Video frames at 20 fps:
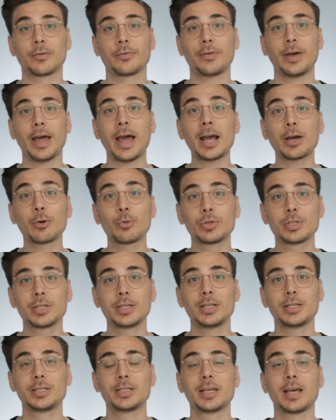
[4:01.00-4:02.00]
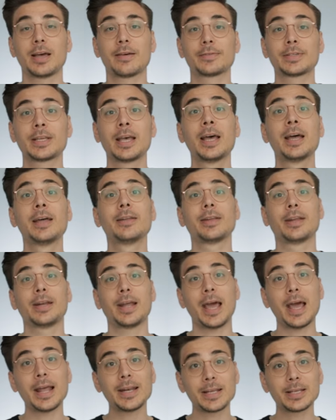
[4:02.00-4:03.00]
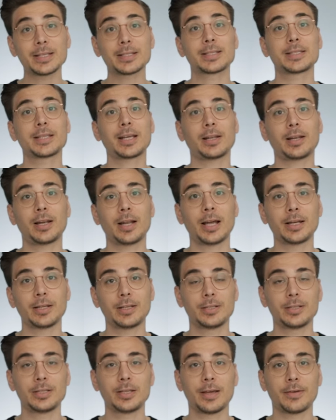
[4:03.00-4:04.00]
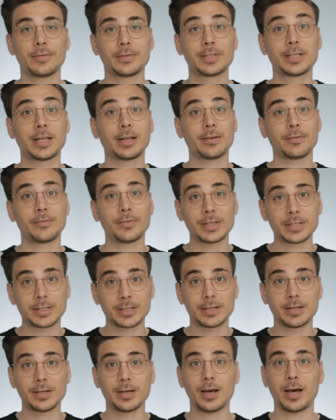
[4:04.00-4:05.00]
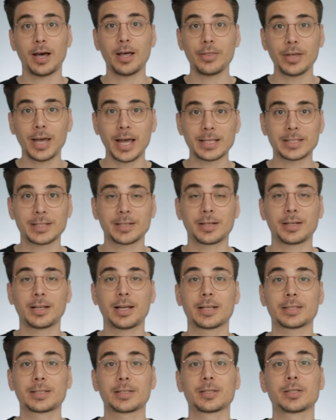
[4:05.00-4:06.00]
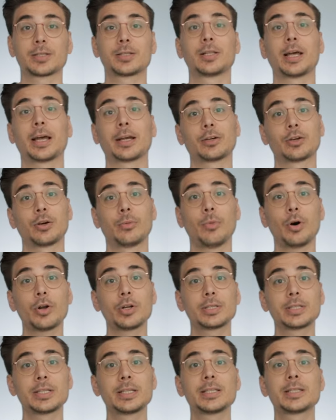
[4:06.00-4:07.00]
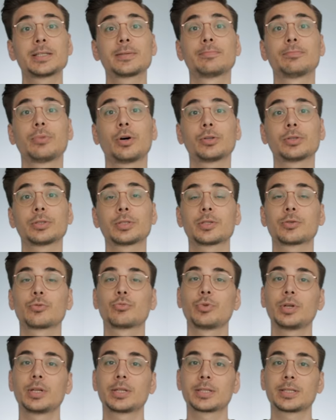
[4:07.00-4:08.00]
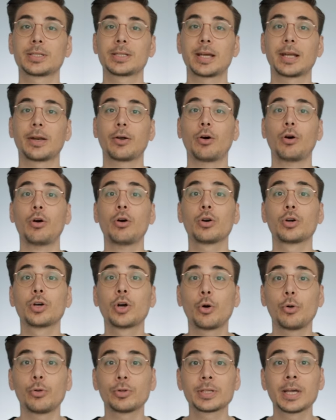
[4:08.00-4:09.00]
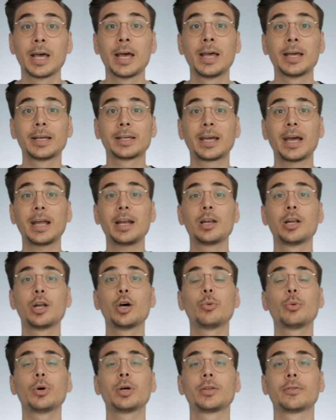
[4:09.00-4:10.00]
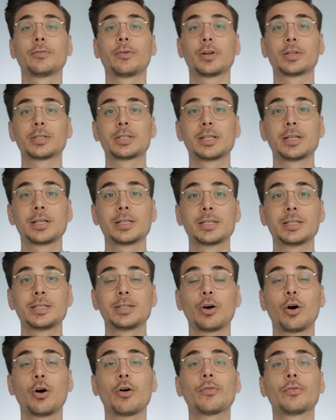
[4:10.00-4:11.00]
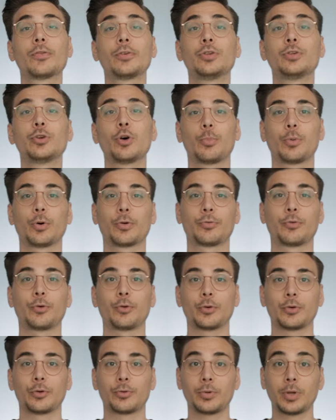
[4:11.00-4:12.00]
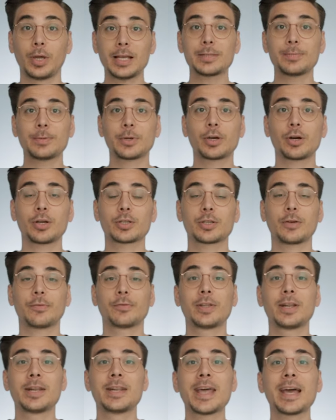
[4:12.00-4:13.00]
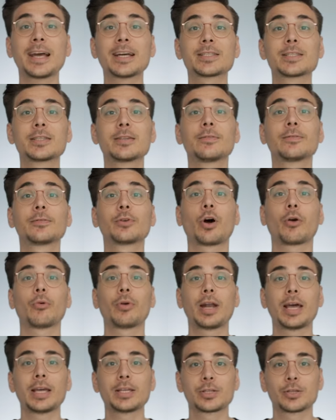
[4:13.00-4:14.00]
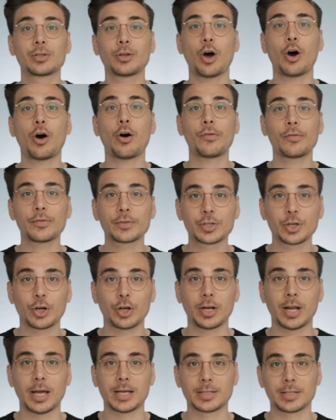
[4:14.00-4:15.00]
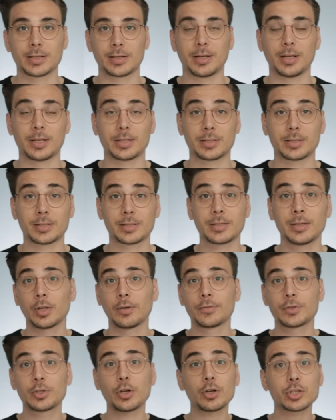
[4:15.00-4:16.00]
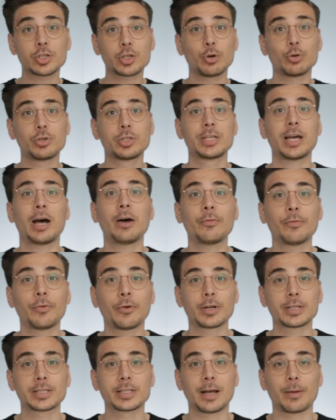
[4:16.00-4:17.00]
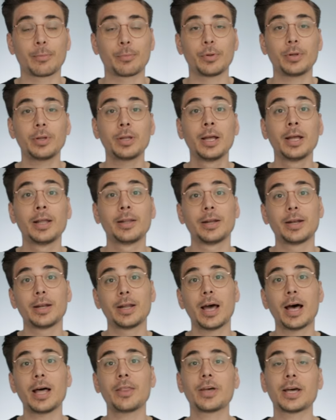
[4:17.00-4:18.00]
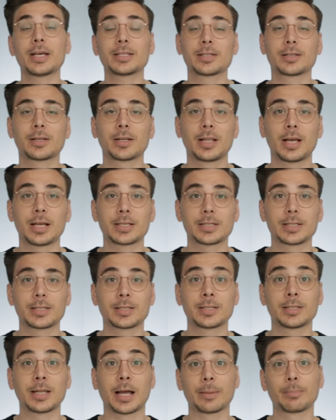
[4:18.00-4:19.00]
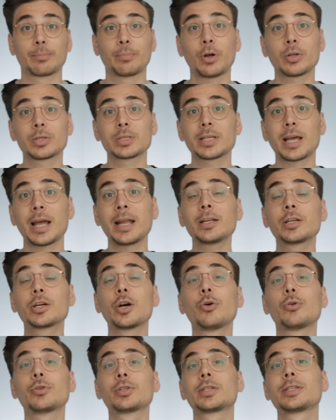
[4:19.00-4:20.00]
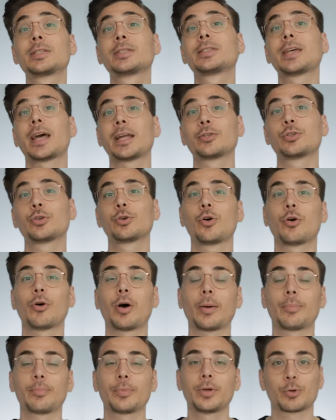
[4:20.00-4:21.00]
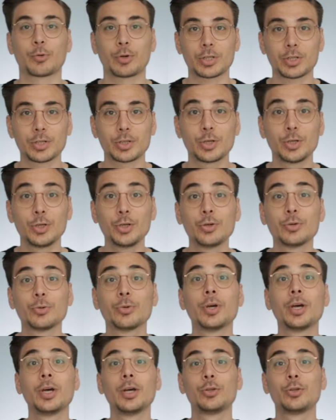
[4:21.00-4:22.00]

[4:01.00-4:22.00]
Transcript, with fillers: of equity E T Fs, then adding satellite E T Fs that invest in other asset classes like commodities, bonds, real estate or gold can lower the volatility of your portfolio. That's because of the negative correlation of certain asset classes. If stocks go down, for example, then other asset classes like bonds and gold tend to go up. The question to you,